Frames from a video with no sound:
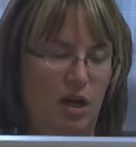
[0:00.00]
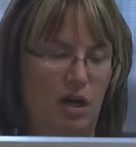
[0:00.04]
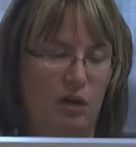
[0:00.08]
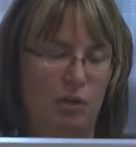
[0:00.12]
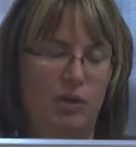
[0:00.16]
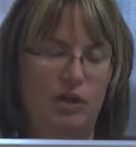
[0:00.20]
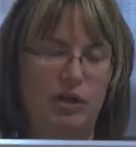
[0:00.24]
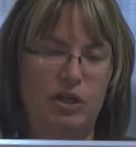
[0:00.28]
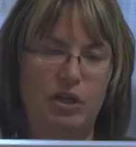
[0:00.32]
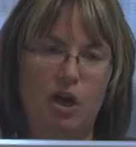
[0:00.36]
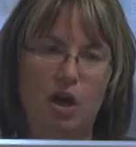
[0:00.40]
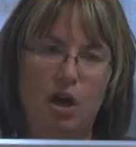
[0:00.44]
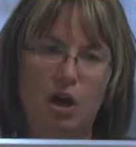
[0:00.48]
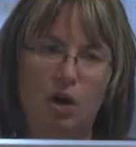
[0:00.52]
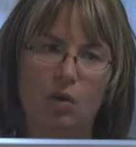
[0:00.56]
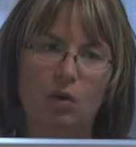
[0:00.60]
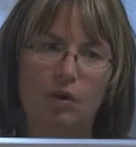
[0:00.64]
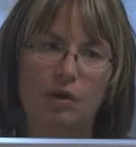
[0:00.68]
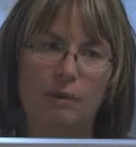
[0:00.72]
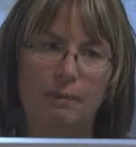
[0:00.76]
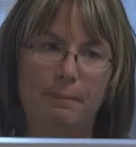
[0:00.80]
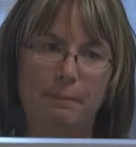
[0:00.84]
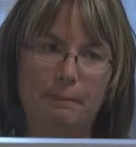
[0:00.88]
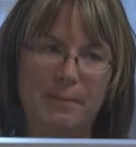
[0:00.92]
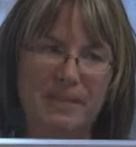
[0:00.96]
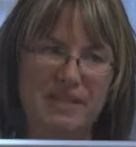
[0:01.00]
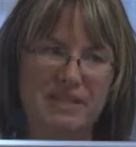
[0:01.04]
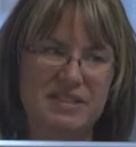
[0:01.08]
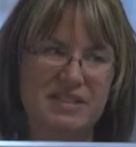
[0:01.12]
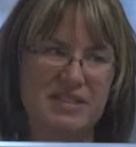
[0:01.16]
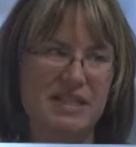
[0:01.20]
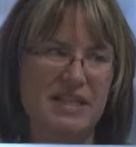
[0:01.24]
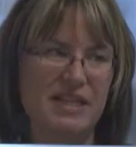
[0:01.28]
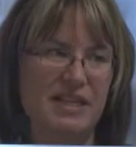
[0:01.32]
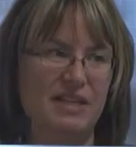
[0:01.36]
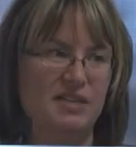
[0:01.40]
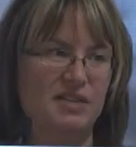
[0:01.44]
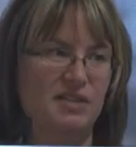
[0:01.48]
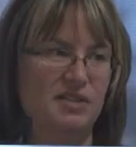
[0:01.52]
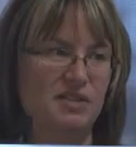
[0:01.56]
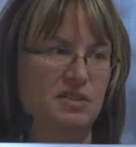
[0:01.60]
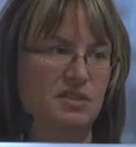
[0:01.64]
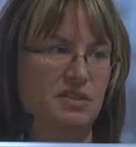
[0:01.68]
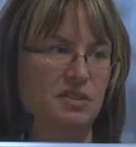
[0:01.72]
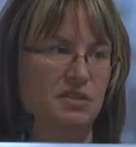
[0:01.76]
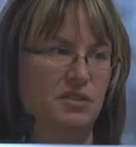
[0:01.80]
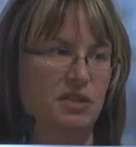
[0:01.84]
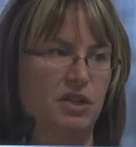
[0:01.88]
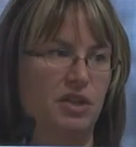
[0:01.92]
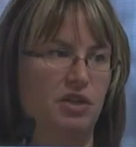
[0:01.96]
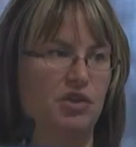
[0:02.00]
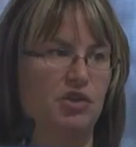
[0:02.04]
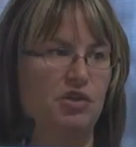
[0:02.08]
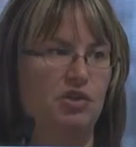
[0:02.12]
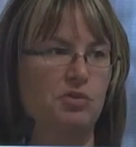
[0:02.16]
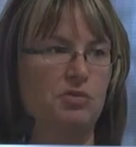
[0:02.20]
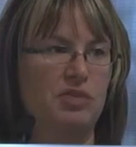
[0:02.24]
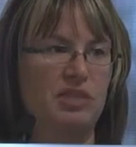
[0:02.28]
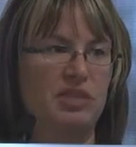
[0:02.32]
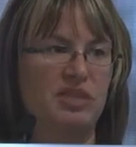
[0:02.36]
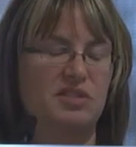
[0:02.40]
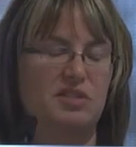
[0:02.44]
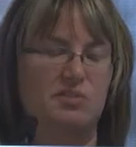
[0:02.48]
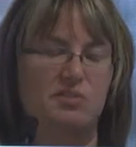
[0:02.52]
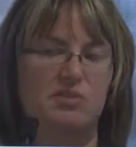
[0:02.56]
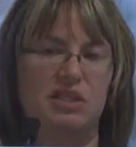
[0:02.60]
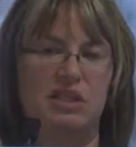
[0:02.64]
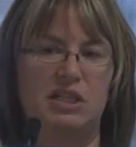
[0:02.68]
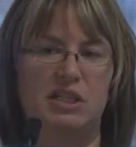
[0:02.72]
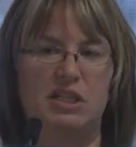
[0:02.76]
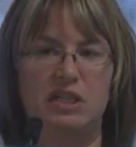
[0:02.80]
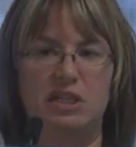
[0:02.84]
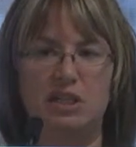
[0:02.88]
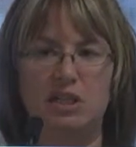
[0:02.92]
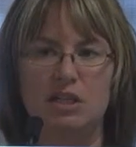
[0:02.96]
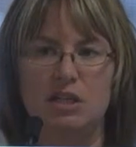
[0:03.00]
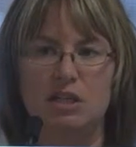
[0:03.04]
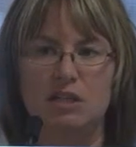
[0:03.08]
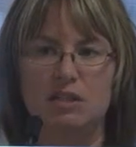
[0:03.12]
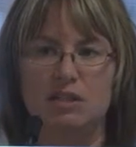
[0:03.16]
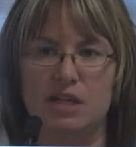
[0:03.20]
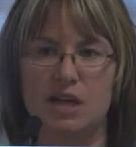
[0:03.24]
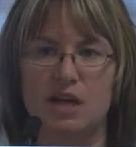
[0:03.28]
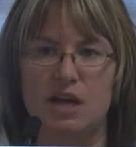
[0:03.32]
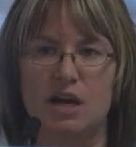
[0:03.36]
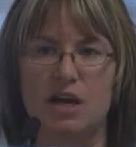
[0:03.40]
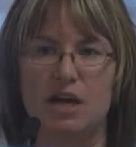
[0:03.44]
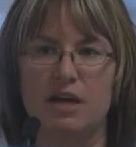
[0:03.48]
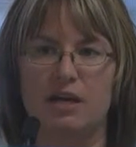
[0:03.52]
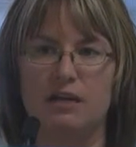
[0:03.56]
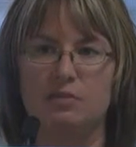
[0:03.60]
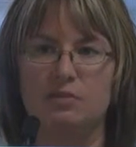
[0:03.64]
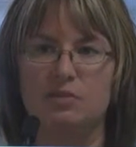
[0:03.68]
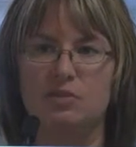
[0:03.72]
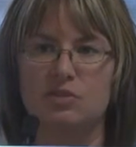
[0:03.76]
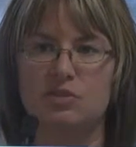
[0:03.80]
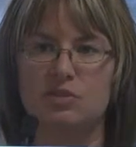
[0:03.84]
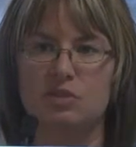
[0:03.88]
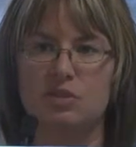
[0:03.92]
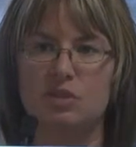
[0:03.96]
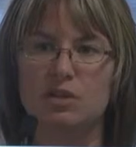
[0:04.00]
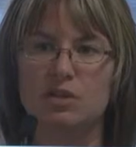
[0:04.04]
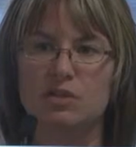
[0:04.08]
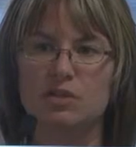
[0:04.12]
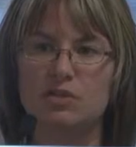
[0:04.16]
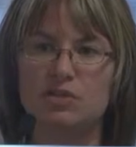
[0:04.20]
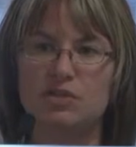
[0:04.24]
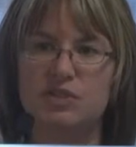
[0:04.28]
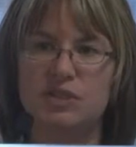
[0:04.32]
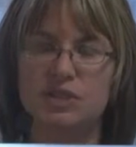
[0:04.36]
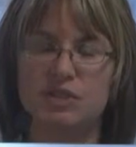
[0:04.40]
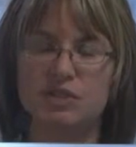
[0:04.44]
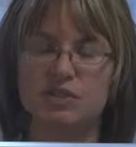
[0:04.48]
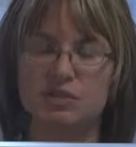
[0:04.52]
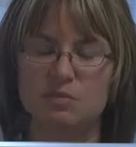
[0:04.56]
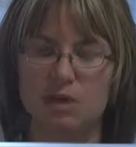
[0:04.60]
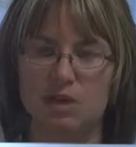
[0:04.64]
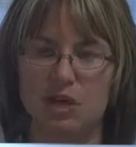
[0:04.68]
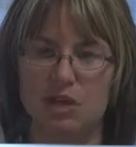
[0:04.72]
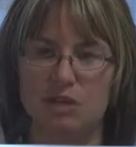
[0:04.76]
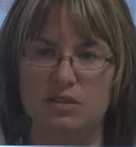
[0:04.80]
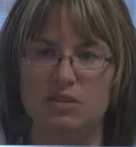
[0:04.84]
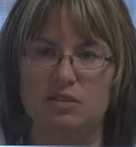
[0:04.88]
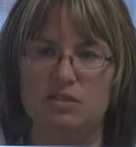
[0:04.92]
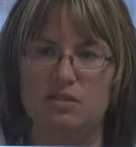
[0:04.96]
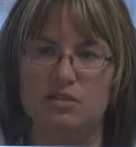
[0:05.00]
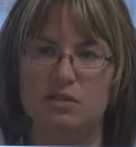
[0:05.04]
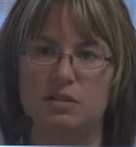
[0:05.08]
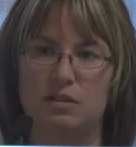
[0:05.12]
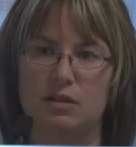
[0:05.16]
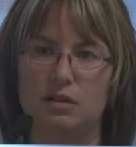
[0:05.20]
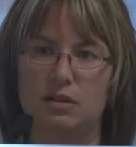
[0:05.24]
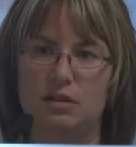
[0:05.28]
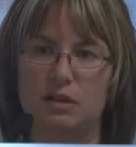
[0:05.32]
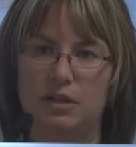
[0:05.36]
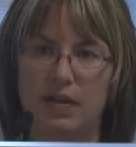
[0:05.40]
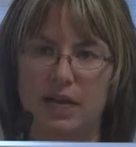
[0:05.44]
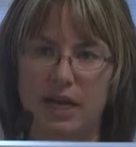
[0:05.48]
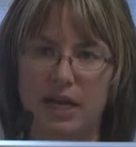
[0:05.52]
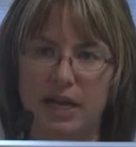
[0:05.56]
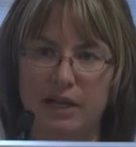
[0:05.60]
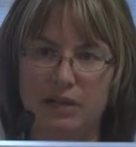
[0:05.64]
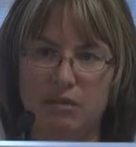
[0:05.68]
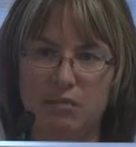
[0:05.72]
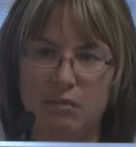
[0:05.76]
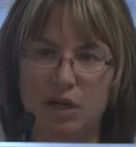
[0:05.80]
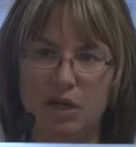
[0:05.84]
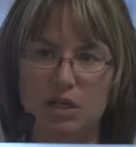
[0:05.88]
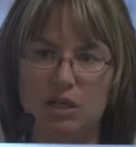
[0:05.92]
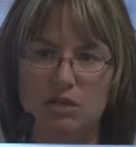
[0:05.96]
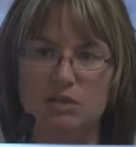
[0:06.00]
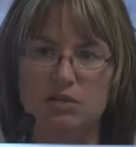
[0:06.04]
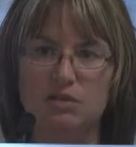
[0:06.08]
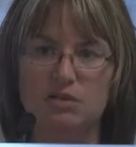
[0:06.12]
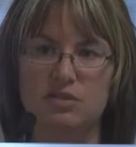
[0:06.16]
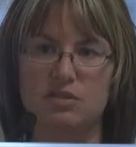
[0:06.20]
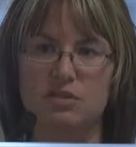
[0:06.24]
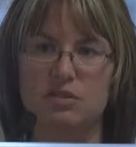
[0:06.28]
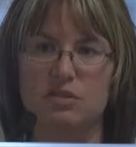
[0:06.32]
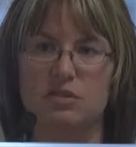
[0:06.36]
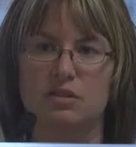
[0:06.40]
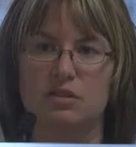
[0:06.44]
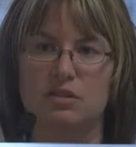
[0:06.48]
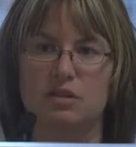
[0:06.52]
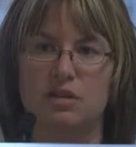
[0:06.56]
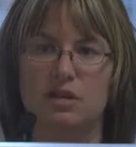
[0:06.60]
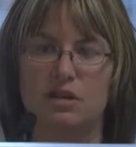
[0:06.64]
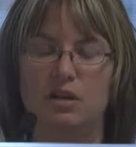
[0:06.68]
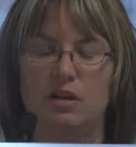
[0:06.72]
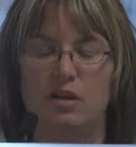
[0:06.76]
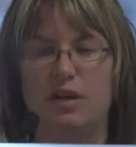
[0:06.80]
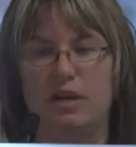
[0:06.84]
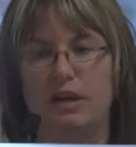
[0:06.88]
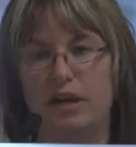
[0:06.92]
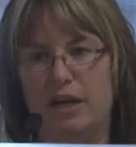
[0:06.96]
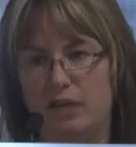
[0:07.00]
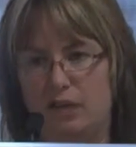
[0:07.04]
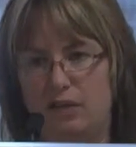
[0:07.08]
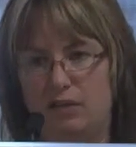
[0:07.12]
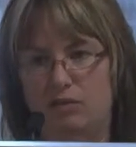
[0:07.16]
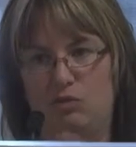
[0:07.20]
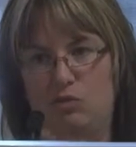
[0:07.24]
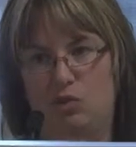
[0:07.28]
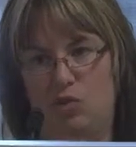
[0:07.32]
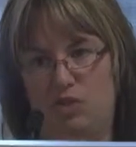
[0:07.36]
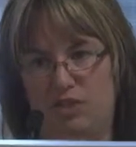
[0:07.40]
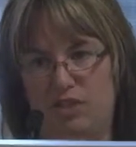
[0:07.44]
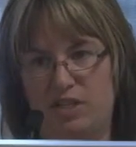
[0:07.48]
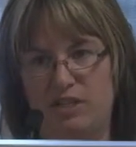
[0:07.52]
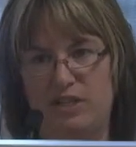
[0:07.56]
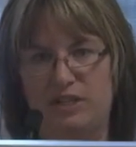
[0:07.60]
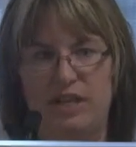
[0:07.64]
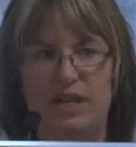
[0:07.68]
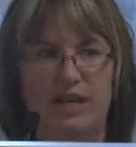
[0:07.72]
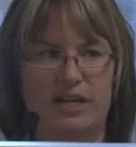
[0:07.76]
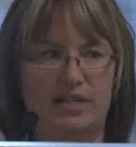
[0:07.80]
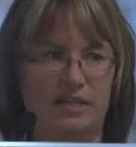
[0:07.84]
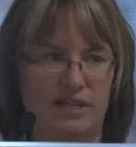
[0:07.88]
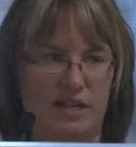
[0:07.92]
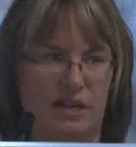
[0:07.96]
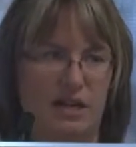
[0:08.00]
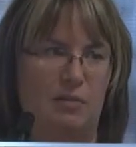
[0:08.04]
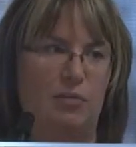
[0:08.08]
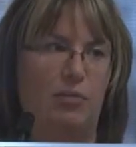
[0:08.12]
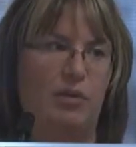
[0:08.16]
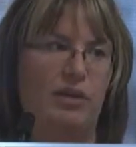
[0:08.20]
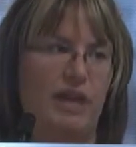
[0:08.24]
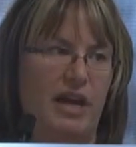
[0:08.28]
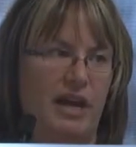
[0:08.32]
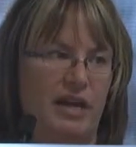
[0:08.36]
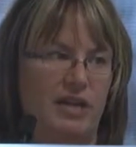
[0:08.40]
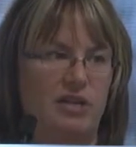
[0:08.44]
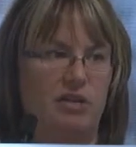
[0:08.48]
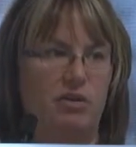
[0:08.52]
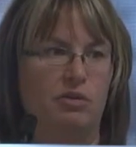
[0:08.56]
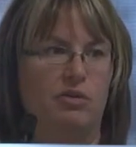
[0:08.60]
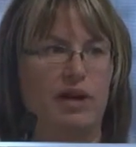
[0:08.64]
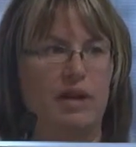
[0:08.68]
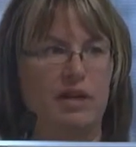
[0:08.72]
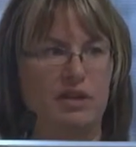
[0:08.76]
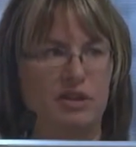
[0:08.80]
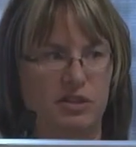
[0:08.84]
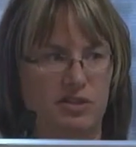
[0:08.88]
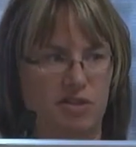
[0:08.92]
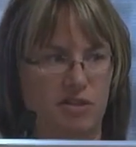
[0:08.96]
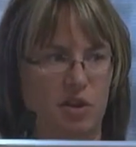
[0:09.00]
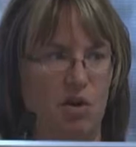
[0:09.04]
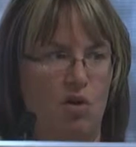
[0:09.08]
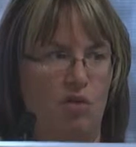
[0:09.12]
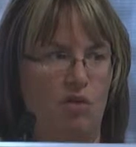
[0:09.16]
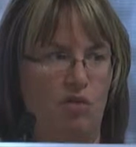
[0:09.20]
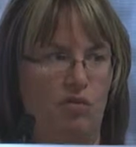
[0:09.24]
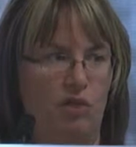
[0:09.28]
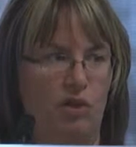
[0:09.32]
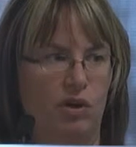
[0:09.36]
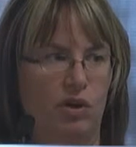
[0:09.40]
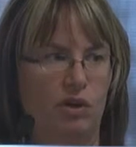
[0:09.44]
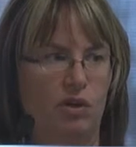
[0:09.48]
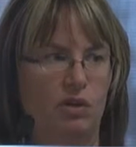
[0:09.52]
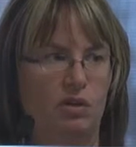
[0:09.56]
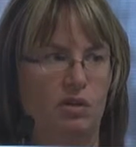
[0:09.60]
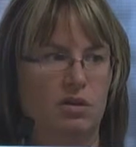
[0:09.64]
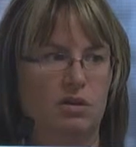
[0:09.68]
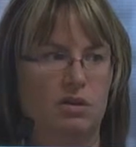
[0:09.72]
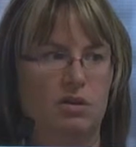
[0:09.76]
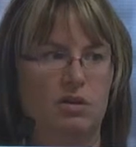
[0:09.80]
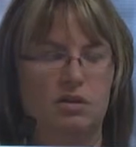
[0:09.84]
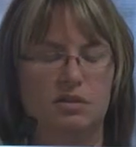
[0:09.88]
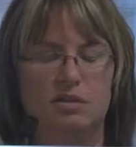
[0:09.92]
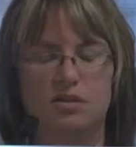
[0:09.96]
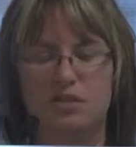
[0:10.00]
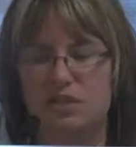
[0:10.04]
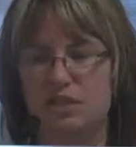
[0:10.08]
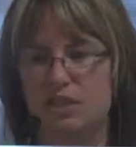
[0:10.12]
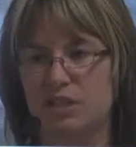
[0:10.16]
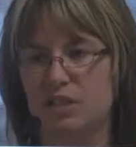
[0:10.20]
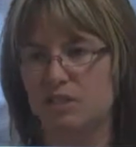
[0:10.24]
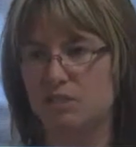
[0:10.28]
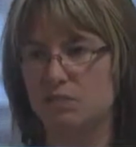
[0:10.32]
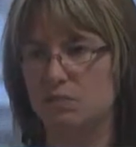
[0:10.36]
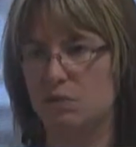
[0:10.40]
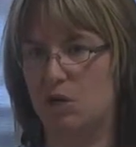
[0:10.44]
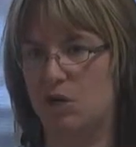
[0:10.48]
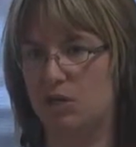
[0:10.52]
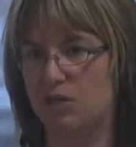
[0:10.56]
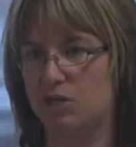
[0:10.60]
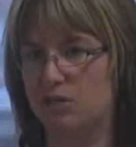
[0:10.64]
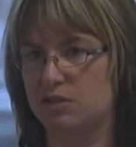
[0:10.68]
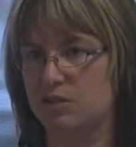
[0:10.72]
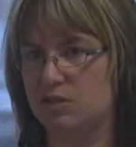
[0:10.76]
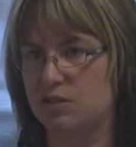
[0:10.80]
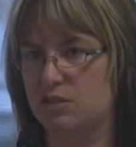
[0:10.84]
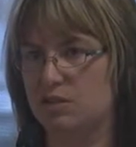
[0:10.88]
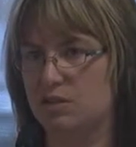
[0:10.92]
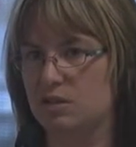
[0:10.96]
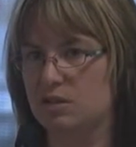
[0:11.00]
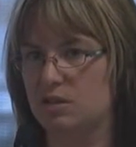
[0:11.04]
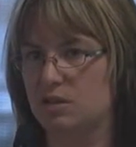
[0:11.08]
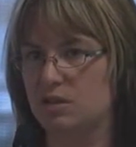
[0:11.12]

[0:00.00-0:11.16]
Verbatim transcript: When you own a business, there should be some key times, 6 months, 9 months, and then of course at tax time when that year end is over. 6 months